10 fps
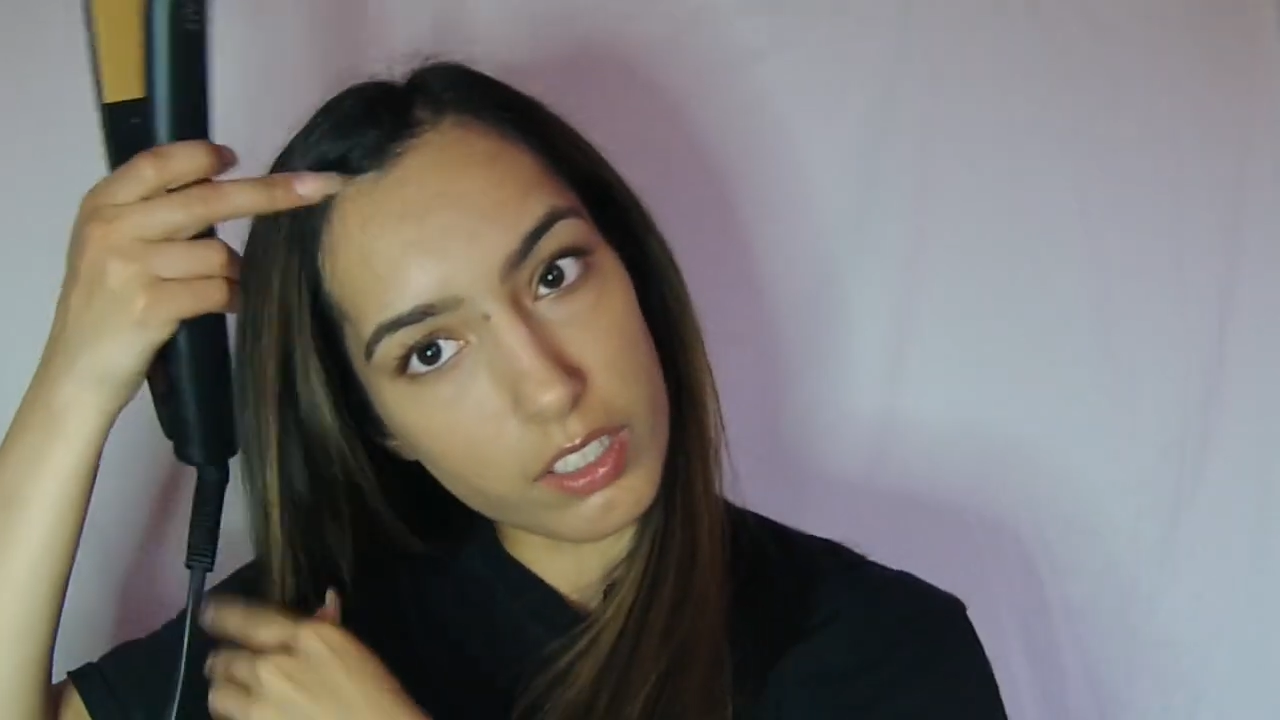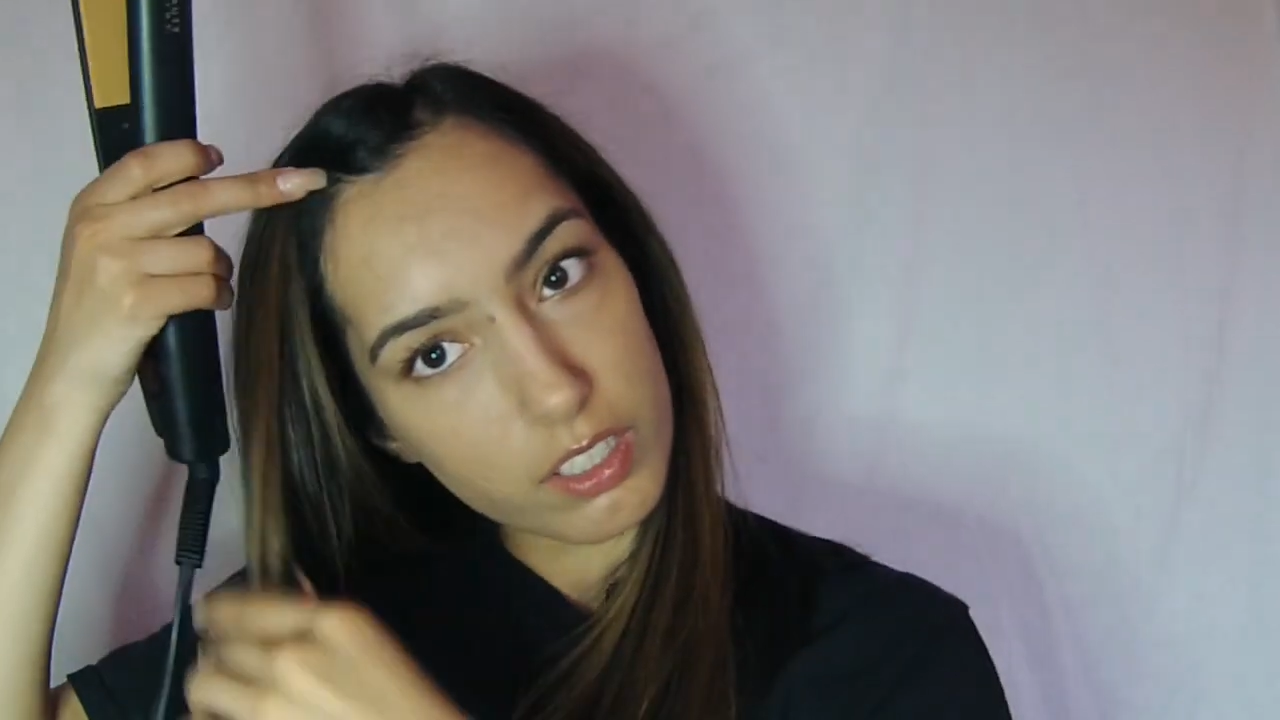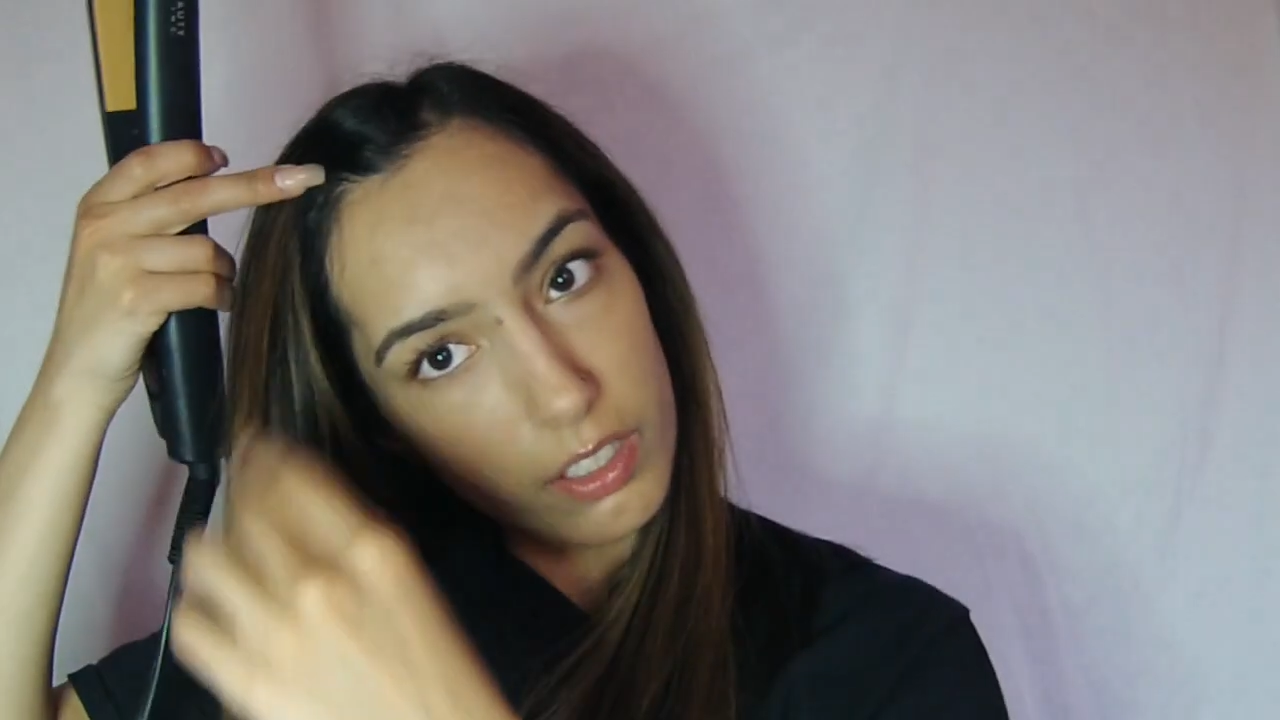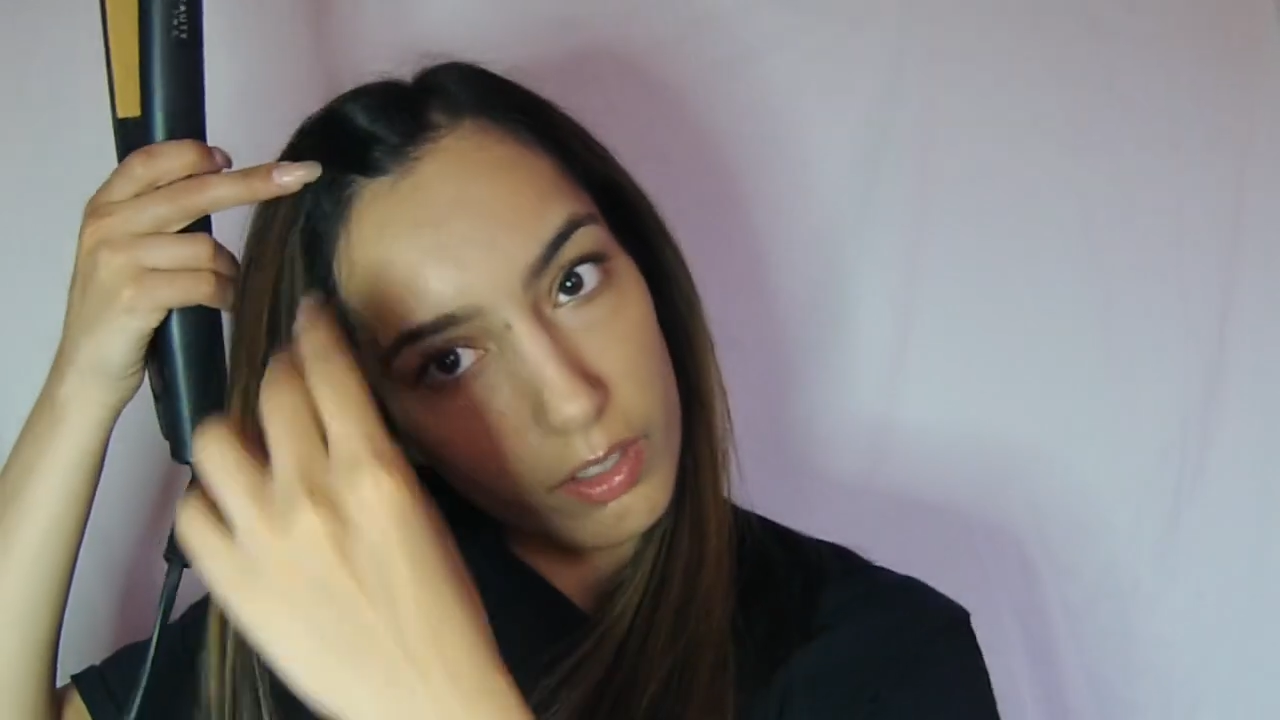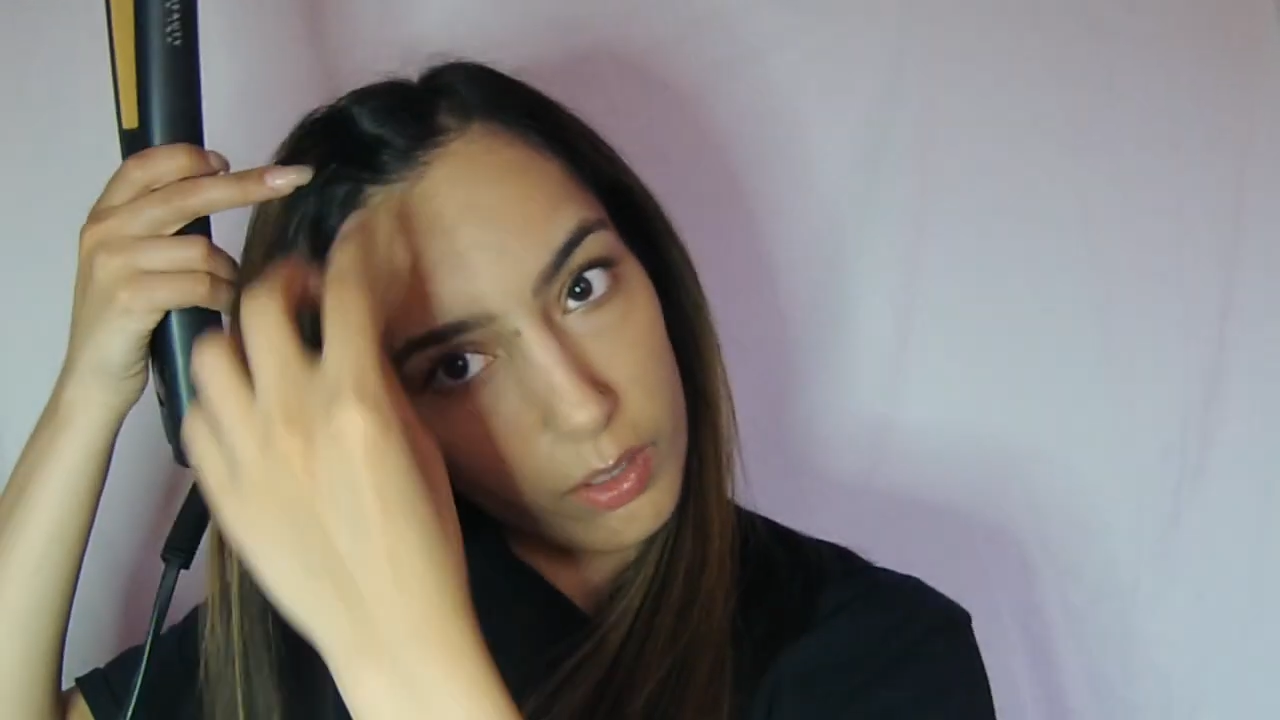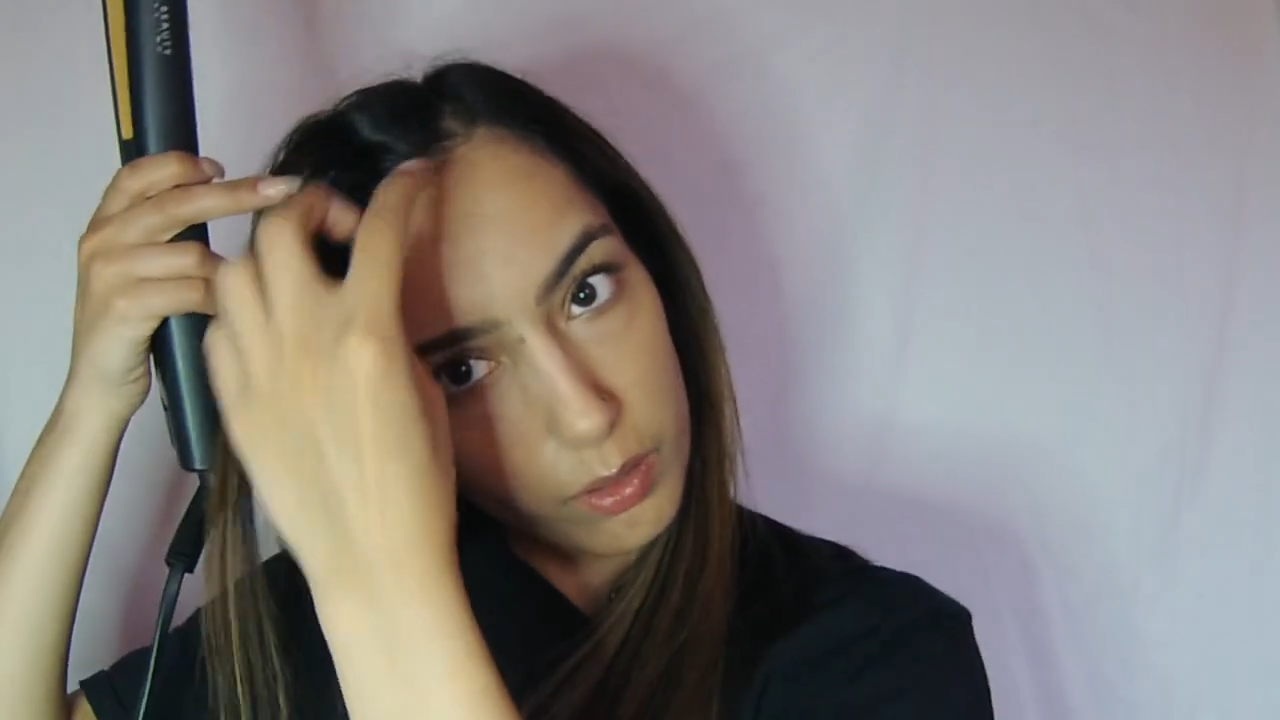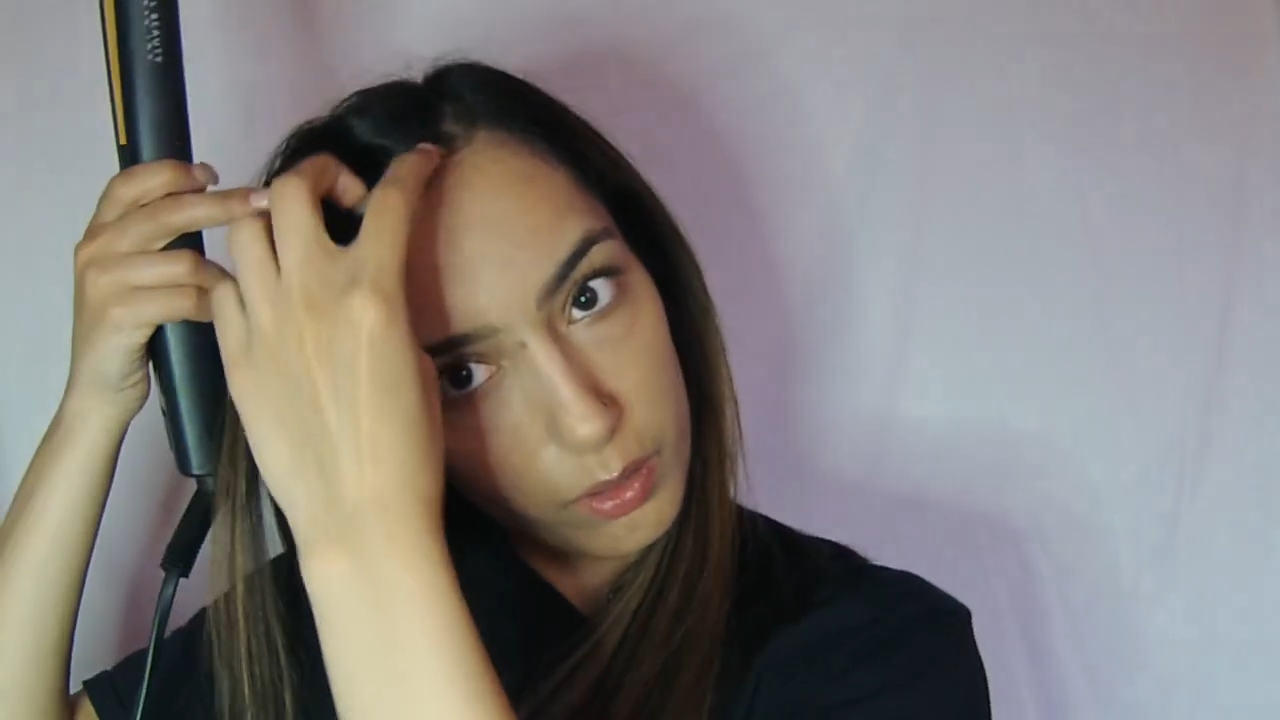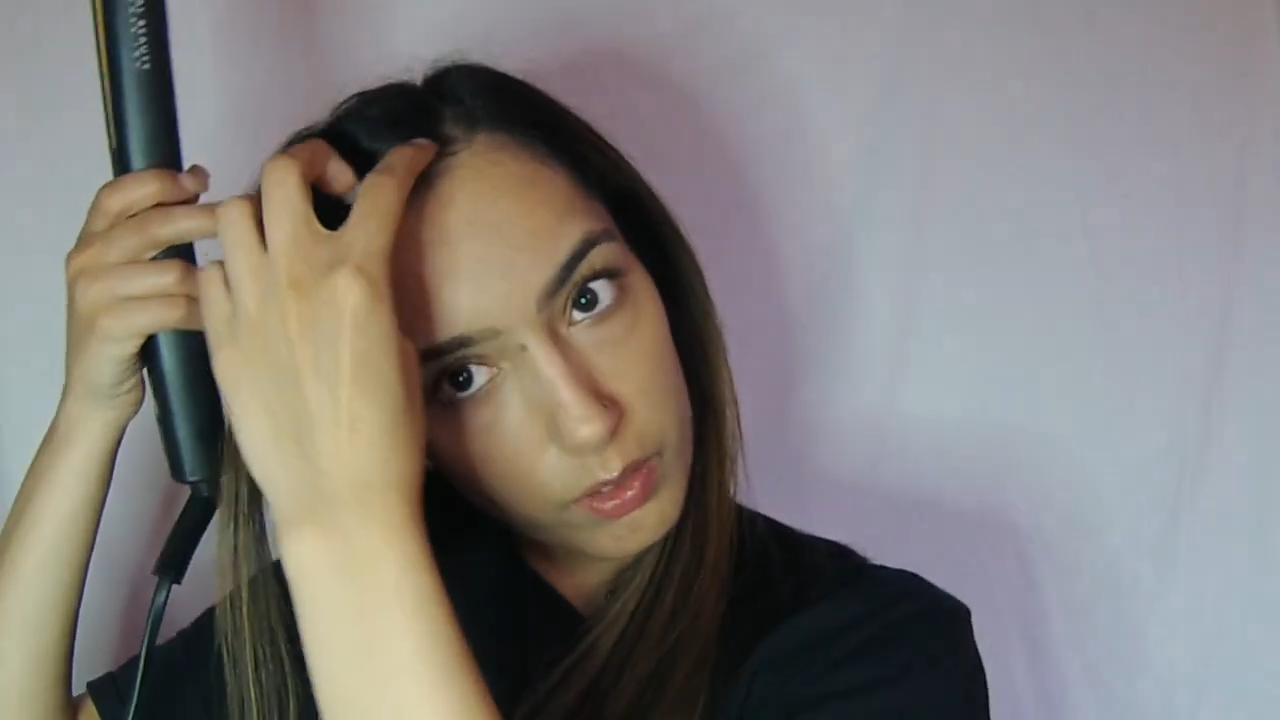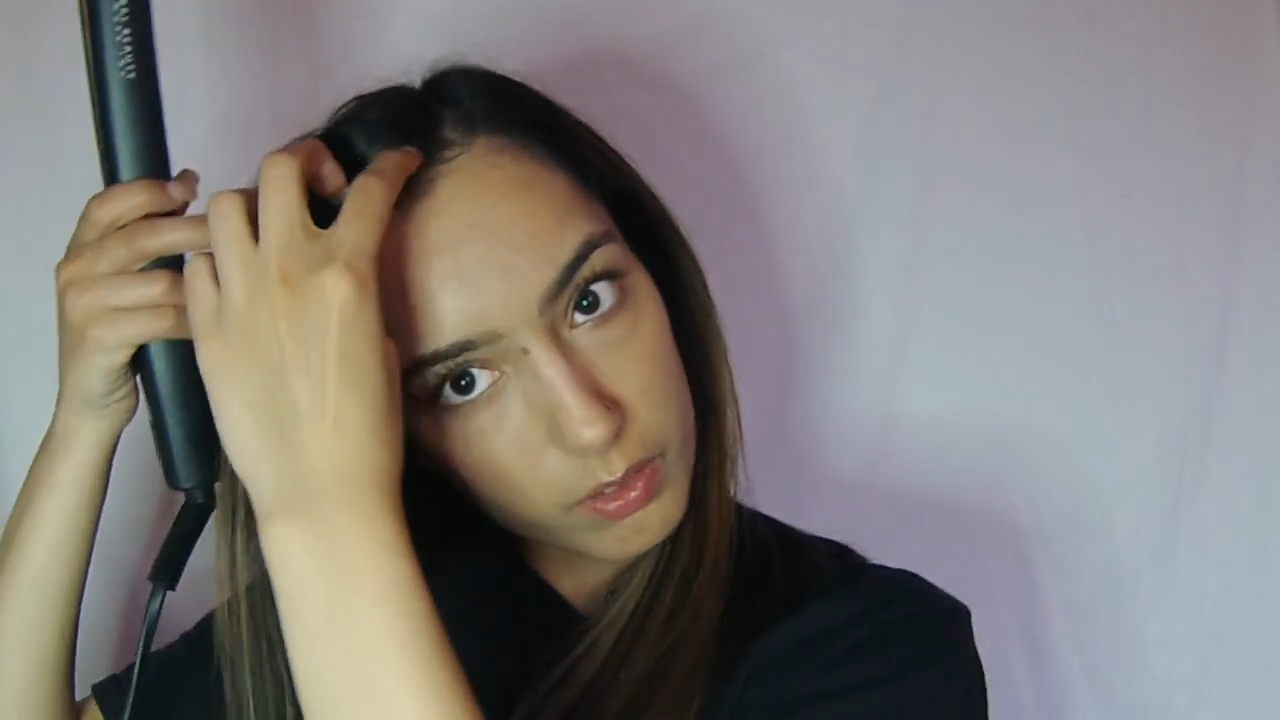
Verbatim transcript: this little,